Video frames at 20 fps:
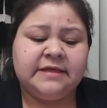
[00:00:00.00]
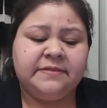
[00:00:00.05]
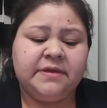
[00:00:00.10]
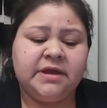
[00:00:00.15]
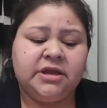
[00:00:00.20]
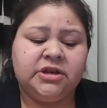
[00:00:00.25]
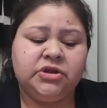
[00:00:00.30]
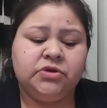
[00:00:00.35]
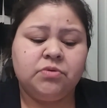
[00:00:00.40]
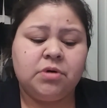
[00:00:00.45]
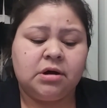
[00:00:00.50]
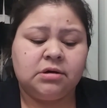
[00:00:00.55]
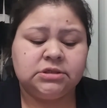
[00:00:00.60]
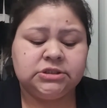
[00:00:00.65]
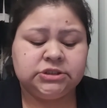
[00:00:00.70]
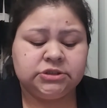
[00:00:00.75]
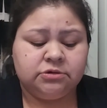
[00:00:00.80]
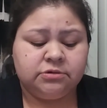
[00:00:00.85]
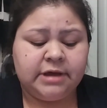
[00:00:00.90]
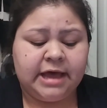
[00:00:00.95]
and then you
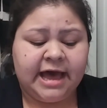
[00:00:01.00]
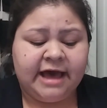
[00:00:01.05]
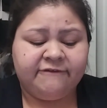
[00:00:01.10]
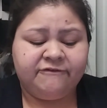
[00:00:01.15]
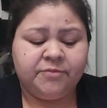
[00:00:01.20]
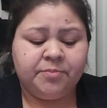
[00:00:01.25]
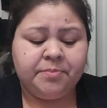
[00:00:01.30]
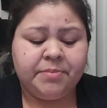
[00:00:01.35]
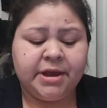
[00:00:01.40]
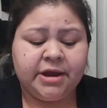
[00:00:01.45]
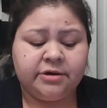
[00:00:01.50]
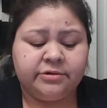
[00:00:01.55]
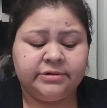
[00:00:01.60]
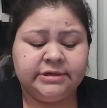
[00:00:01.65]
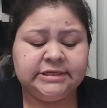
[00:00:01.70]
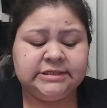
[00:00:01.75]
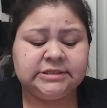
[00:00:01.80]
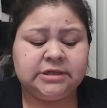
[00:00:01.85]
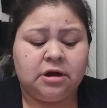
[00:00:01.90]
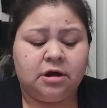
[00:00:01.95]
also have
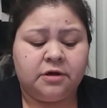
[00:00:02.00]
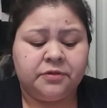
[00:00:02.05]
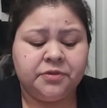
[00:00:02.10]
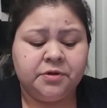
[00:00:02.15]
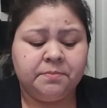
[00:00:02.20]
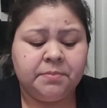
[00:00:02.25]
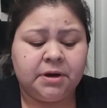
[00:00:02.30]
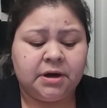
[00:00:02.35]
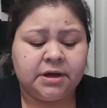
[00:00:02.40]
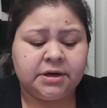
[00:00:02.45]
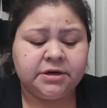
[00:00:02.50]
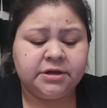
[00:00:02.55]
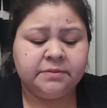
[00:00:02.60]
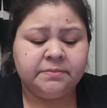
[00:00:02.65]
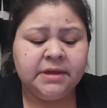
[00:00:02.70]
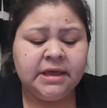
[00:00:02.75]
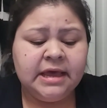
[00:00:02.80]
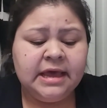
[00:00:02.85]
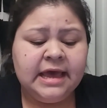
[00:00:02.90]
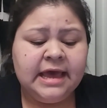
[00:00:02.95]
berries on the bottom.